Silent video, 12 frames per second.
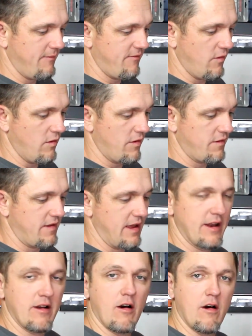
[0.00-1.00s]
M4s
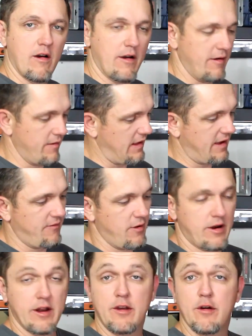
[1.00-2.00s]
that are like if you're
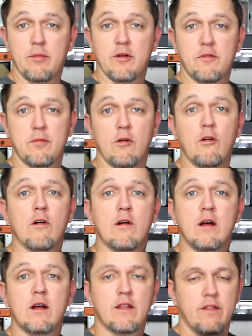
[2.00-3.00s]
going to do a push-pull.
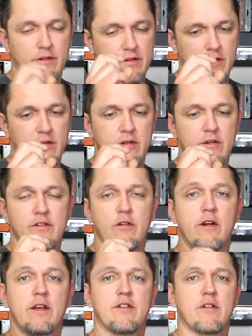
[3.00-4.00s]
So they're the
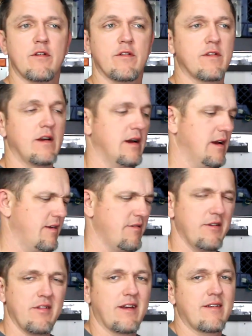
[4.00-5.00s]
shorty screws. I don't
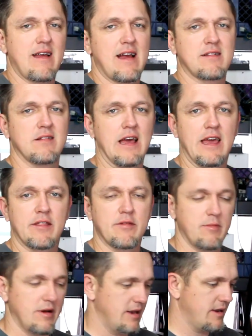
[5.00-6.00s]
know the exact length,
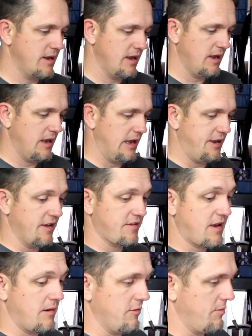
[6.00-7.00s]
but it does
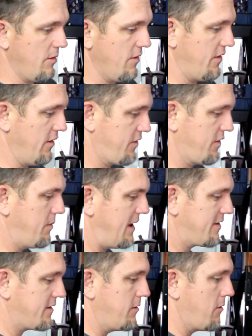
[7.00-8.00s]
come with both those. So
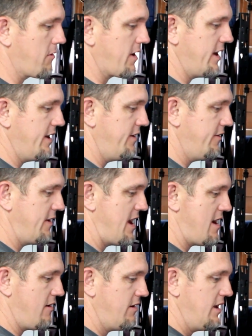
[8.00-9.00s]
basically what we're going to do
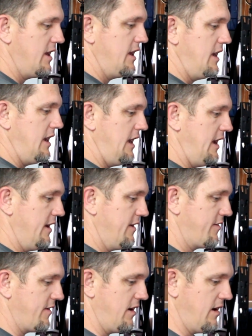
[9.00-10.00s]
now
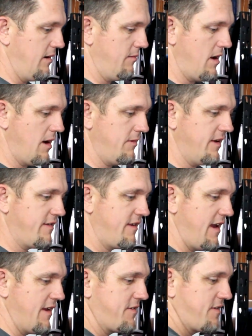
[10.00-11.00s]
is I'm going to
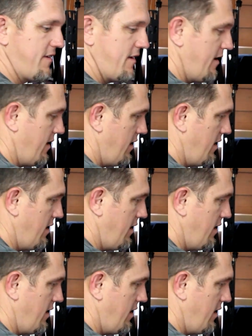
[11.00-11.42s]
test.